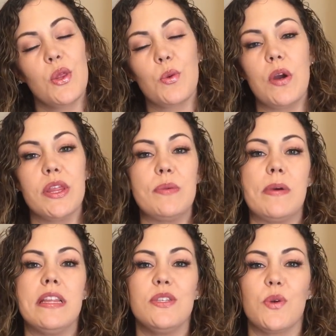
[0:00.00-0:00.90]
throughout the
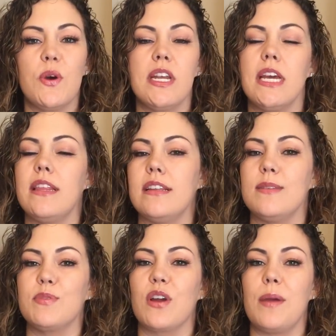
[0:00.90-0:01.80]
month, so go ahead and hit that
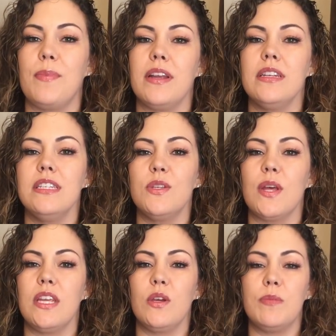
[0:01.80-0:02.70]
subscribe button so
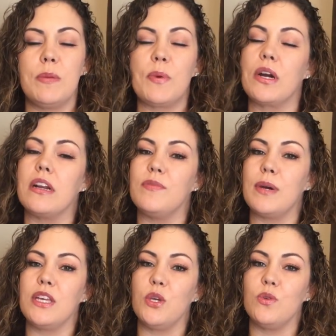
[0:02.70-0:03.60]
that you can be part of
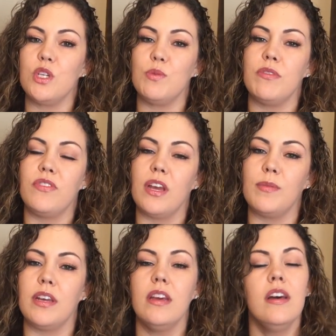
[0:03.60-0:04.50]
my YouTube
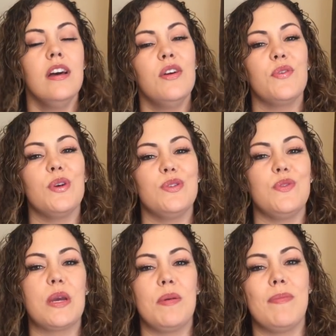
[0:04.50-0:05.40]
family. For those of
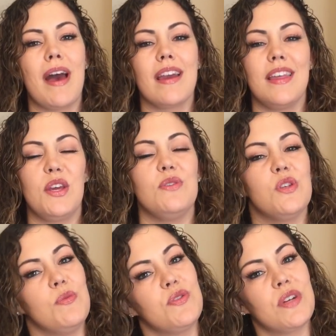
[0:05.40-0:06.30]
you coming back, thank you
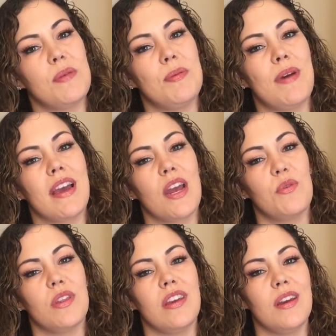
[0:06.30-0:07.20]
so much for coming back. I
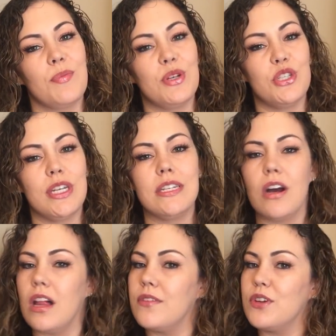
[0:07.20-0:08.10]
really appreciate
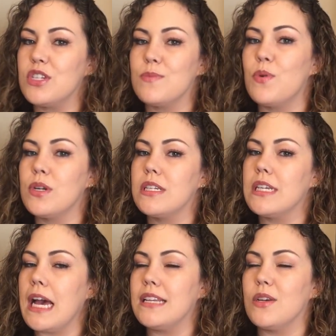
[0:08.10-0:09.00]
all of your support,
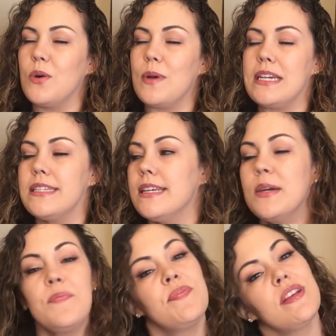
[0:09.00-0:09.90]
as always.
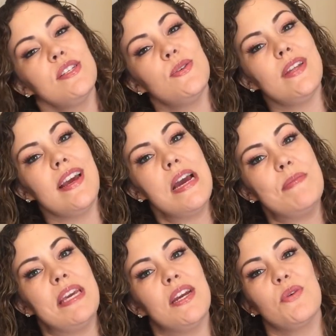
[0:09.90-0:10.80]
So today
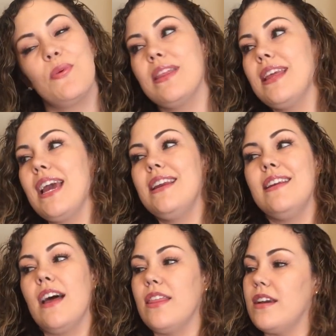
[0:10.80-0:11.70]
I'm here with
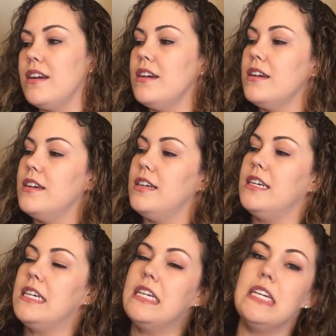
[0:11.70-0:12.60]
another
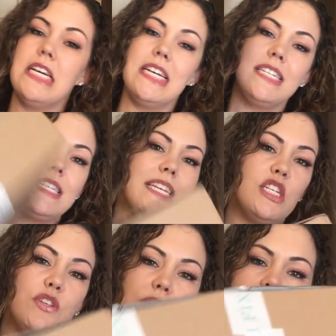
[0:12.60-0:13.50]

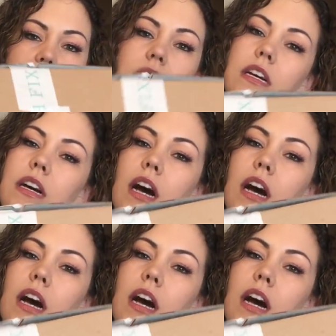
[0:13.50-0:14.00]
Stitch Fix